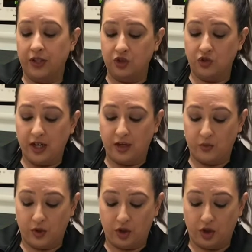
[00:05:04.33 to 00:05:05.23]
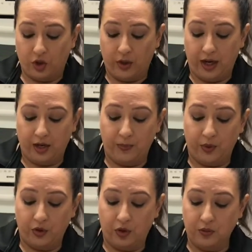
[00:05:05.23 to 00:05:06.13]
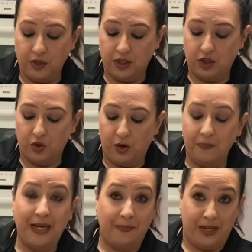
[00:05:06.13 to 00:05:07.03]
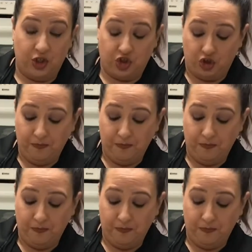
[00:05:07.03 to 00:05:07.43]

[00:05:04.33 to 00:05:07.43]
drained, we're gonna go ahead and put those into our meat mixture.